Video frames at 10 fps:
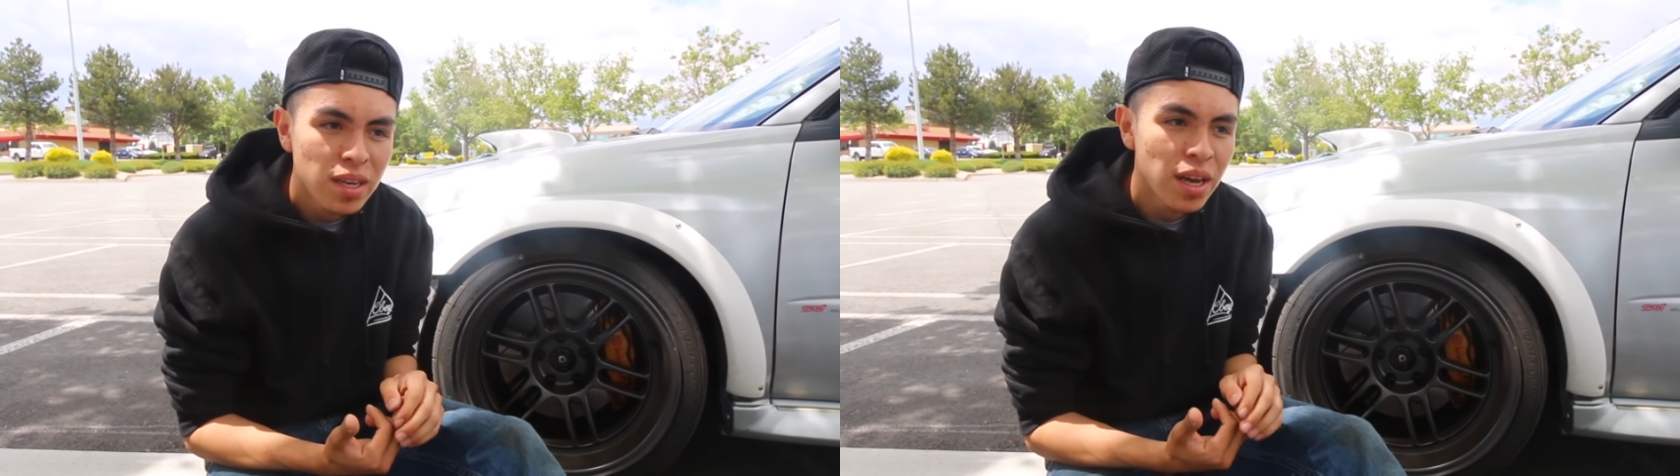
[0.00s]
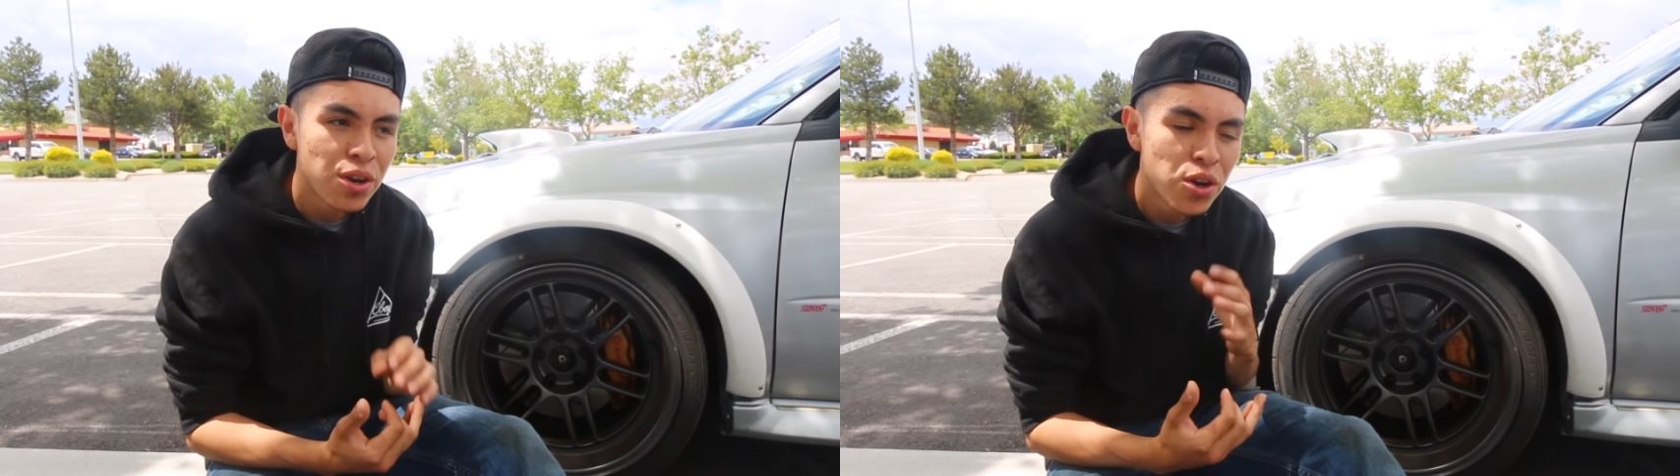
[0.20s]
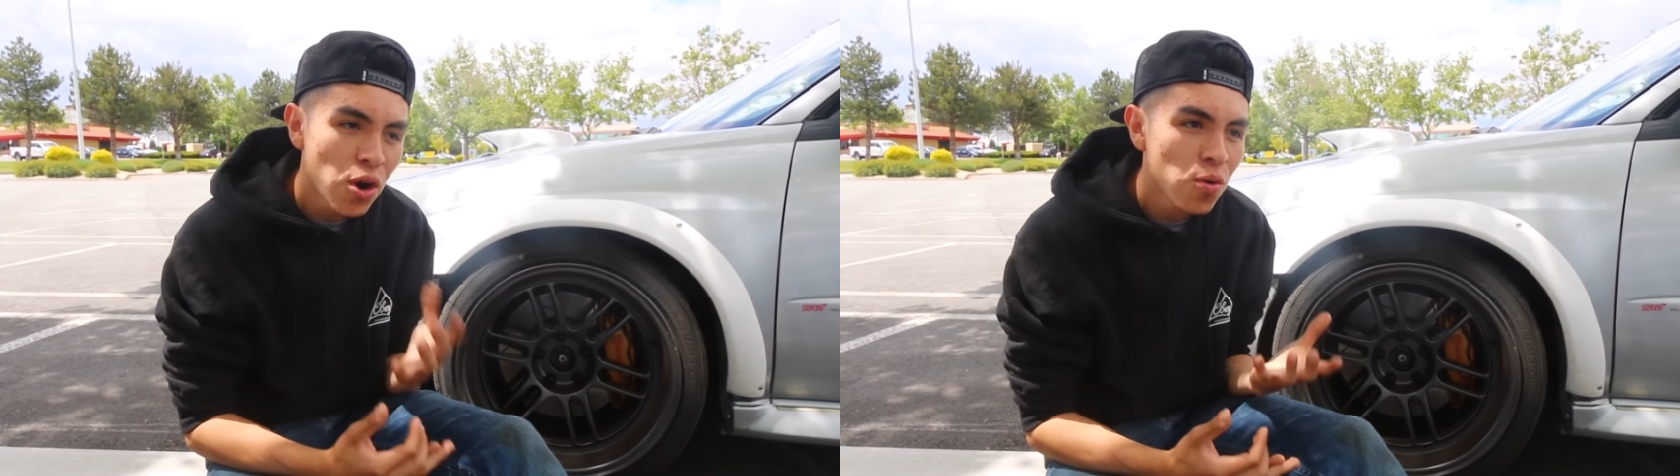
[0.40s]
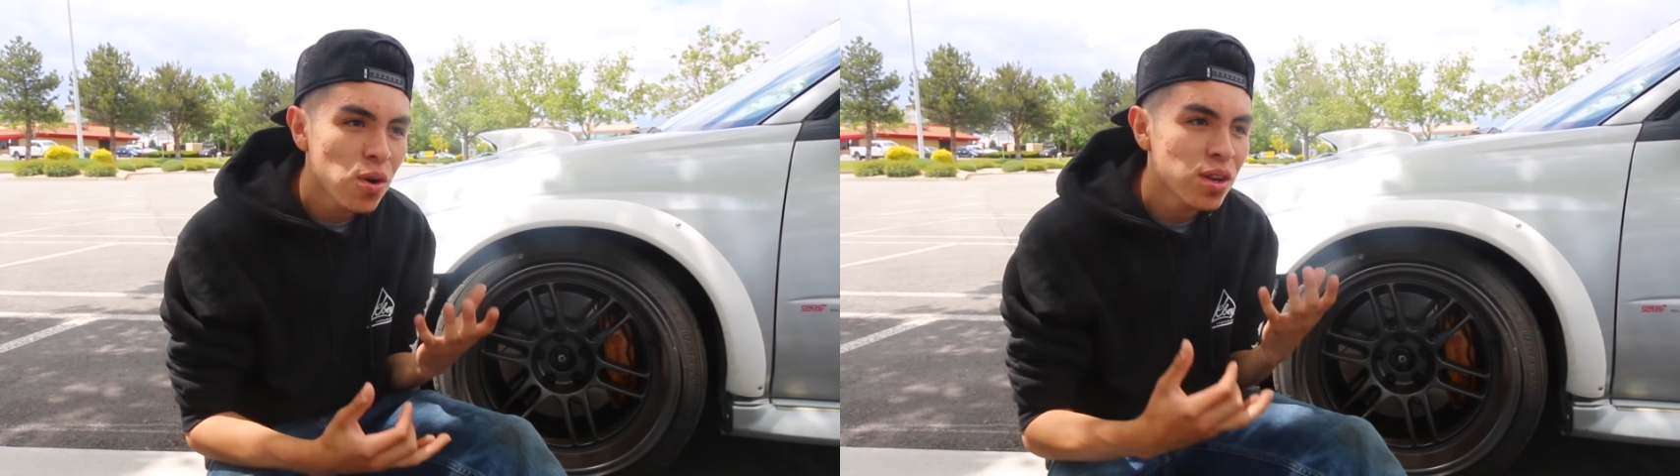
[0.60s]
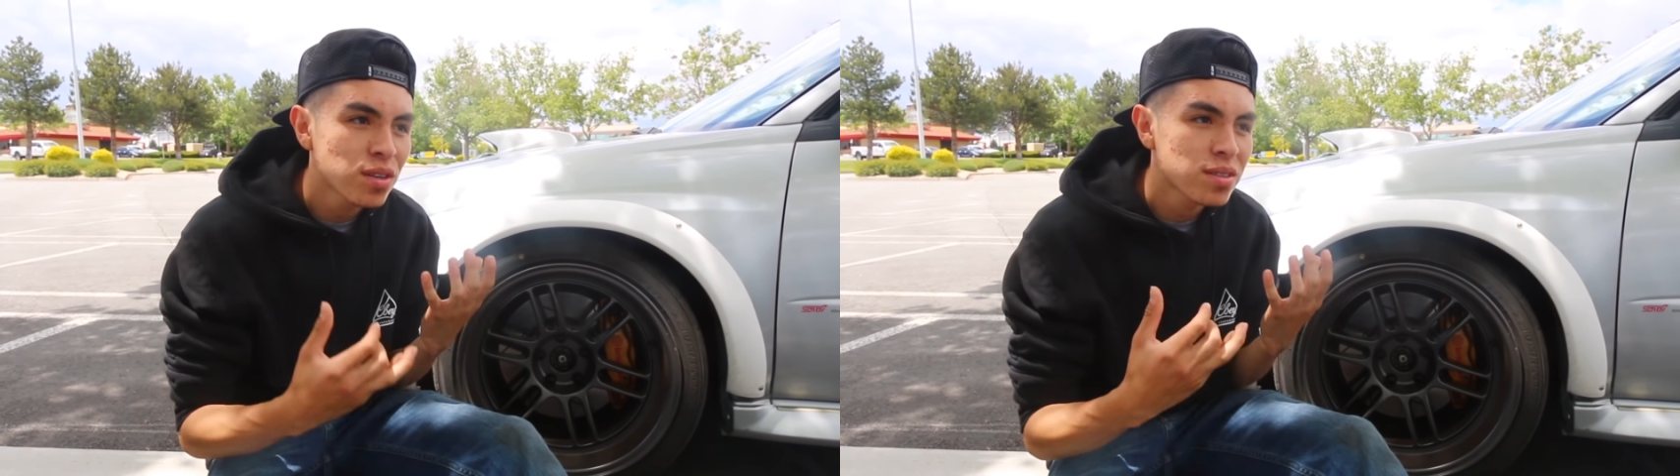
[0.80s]
and no
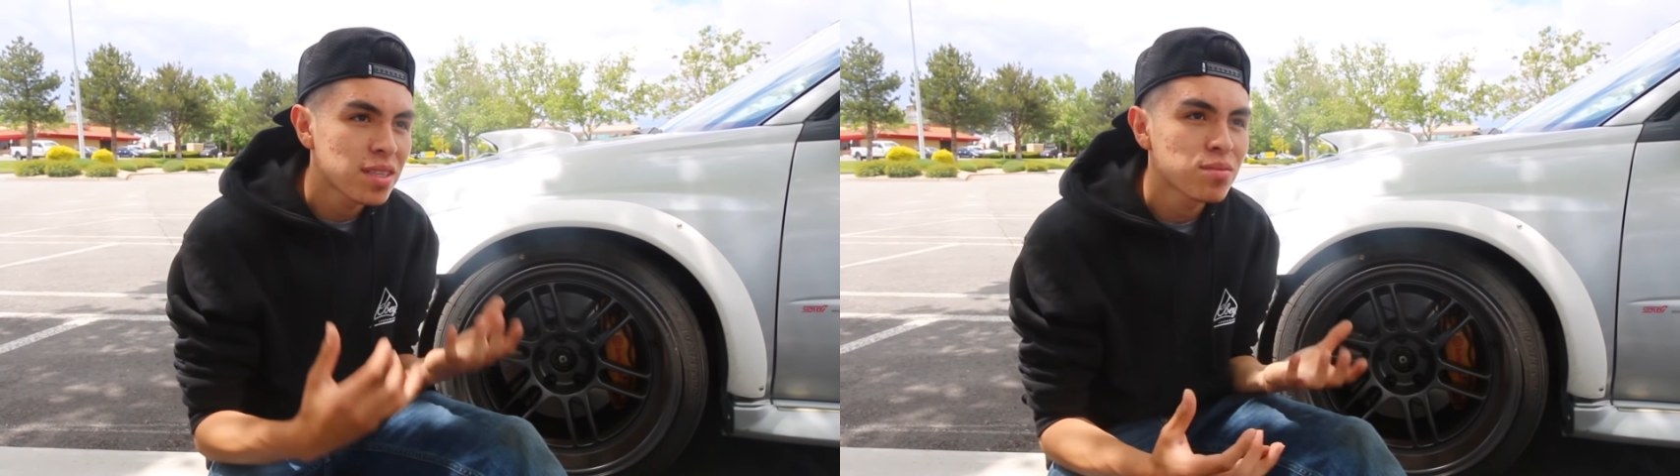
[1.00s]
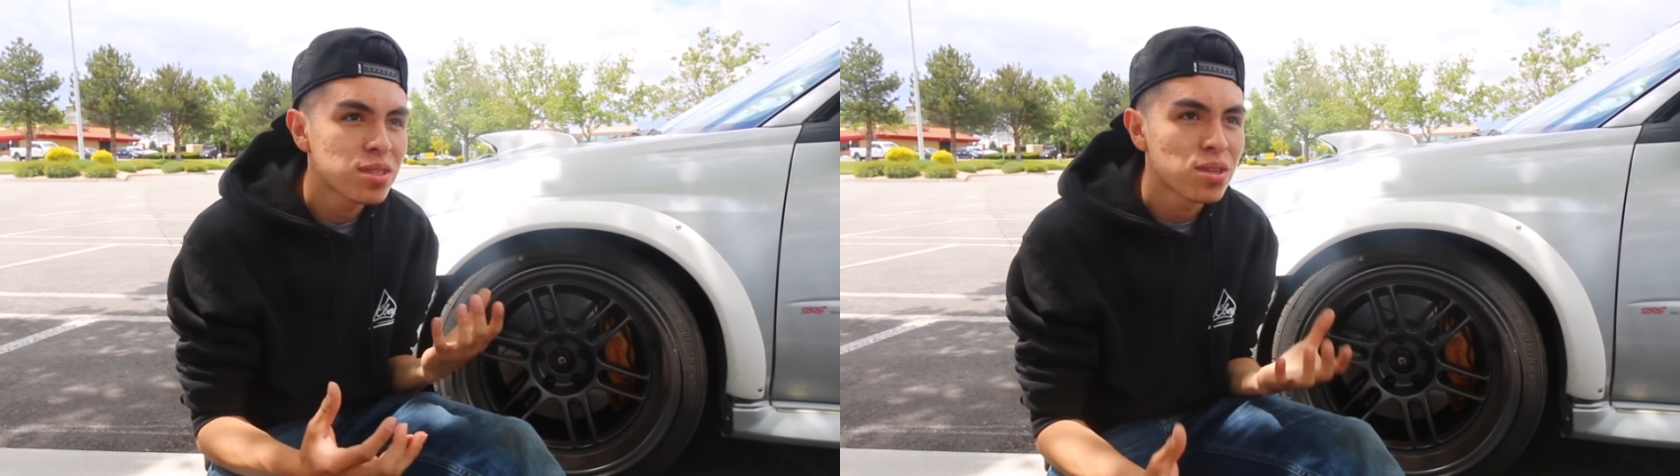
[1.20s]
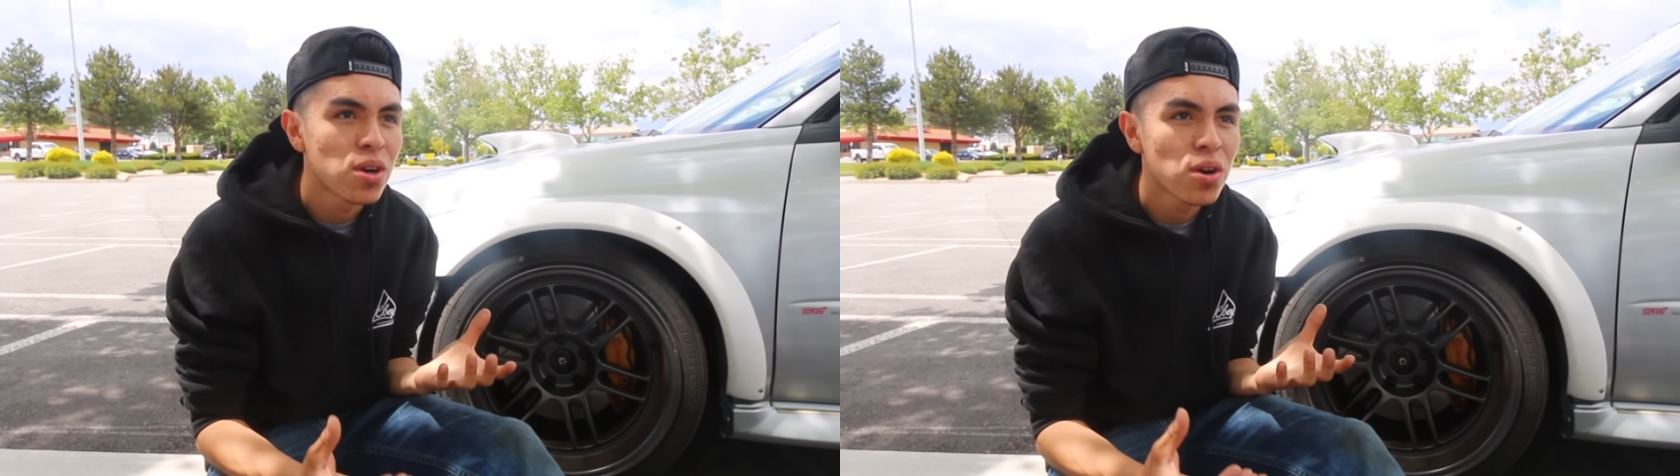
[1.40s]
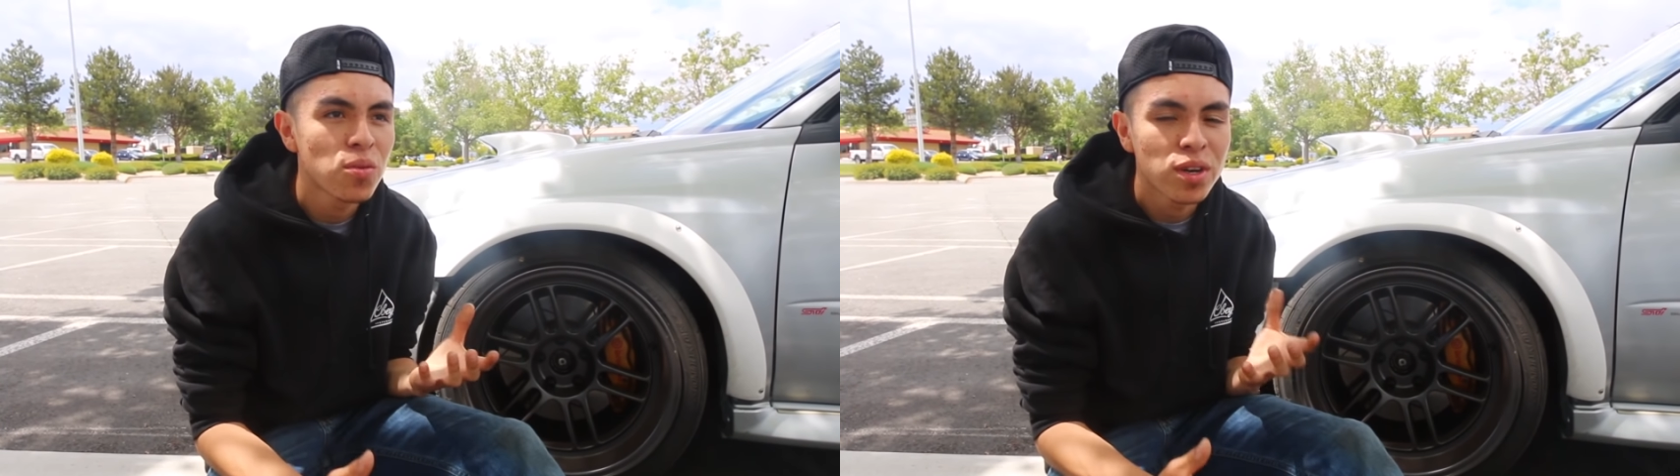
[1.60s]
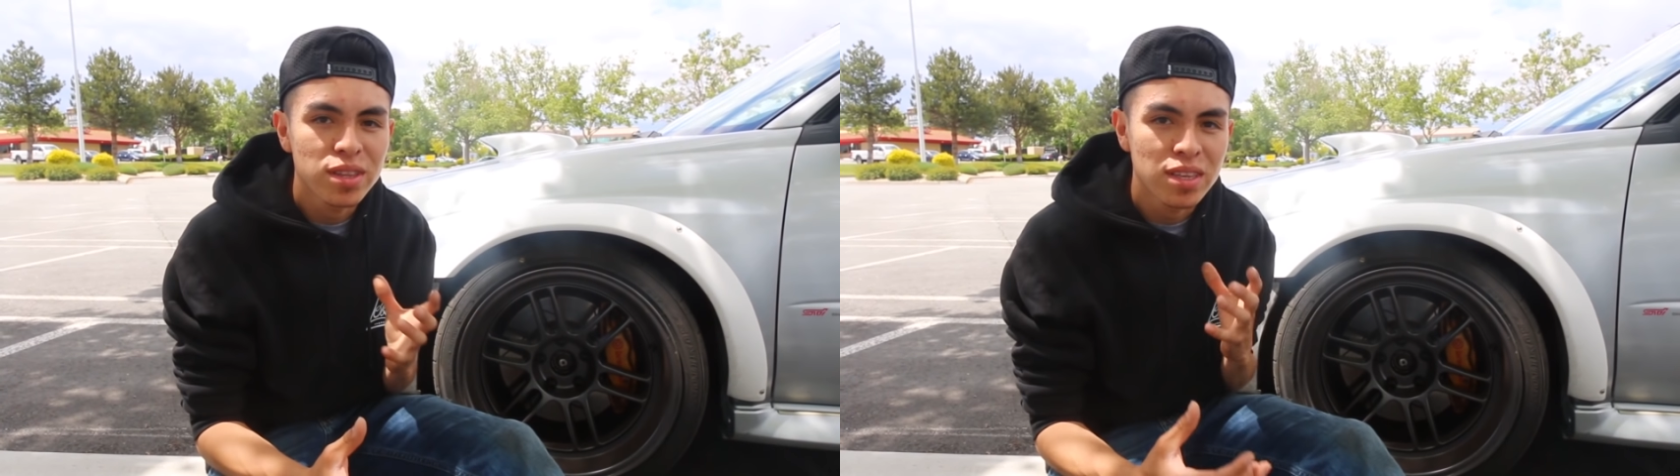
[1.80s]
one seems to know
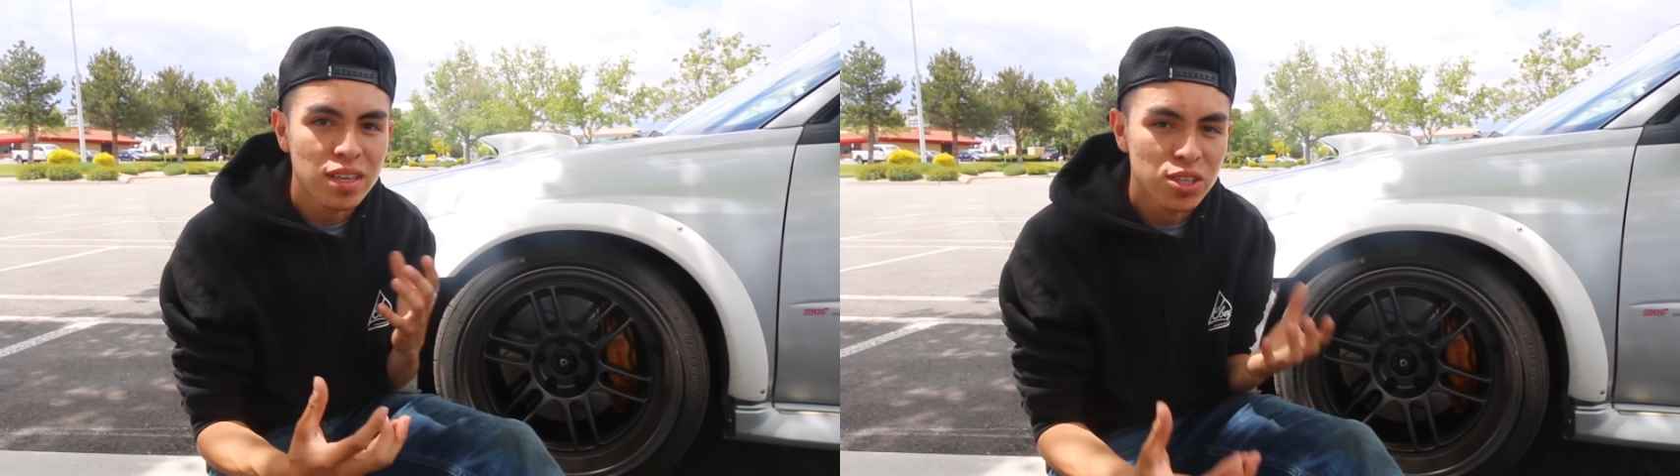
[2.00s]
what the